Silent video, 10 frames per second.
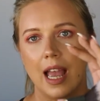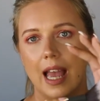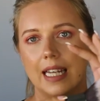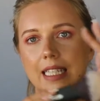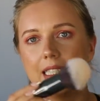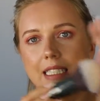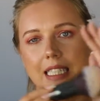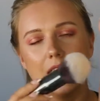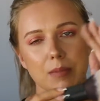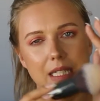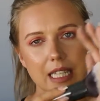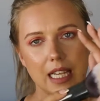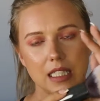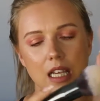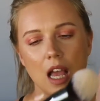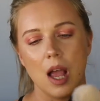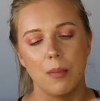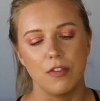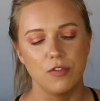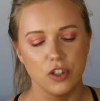and it's a little bit tense.
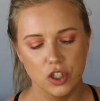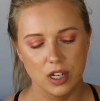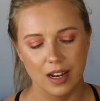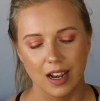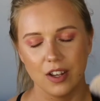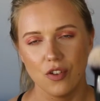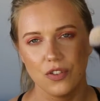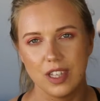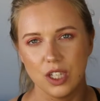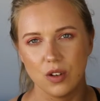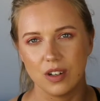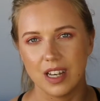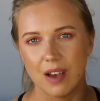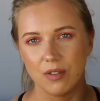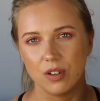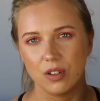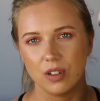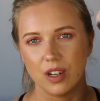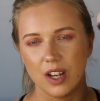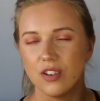But fortunately, I don't
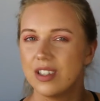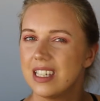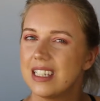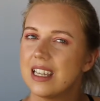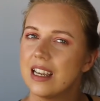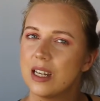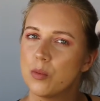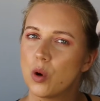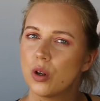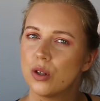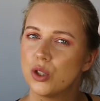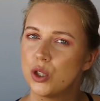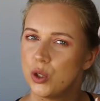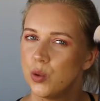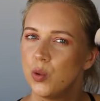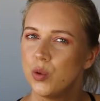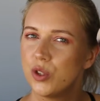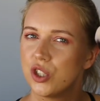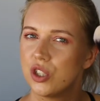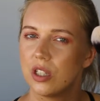think they anymore do
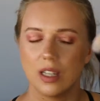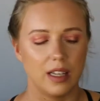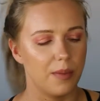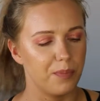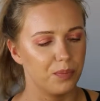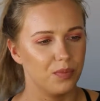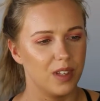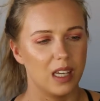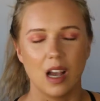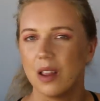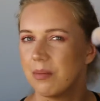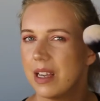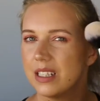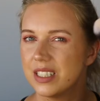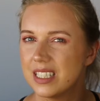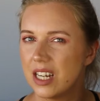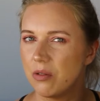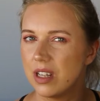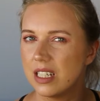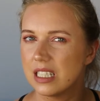the gunmetal
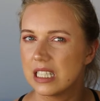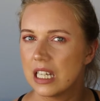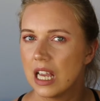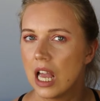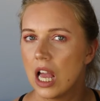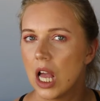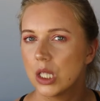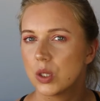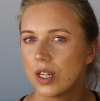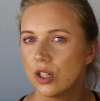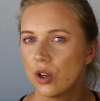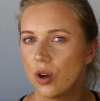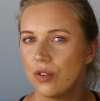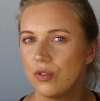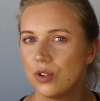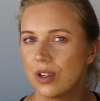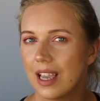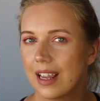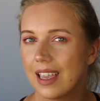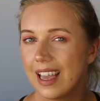series. So I don't know if you
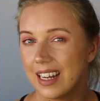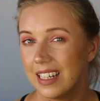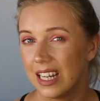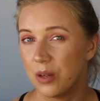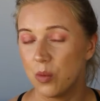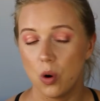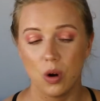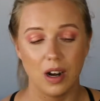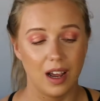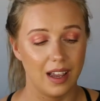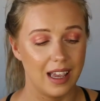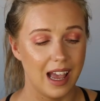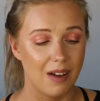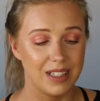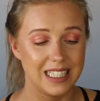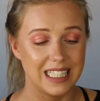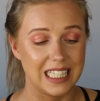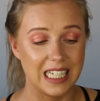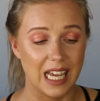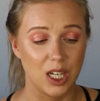can get it anymore. I haven't
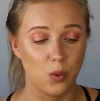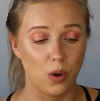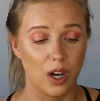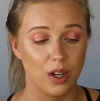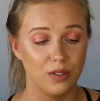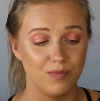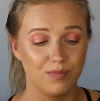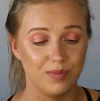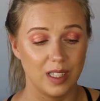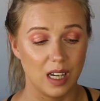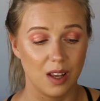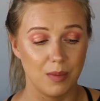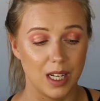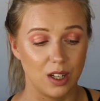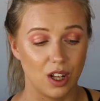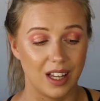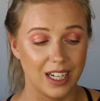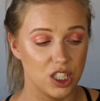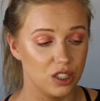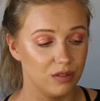seen anywhere the gunmetal
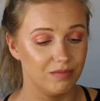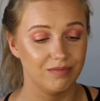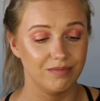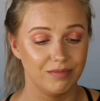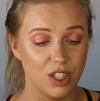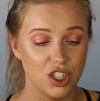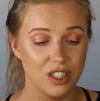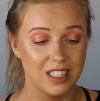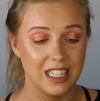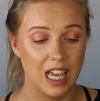collection brushes.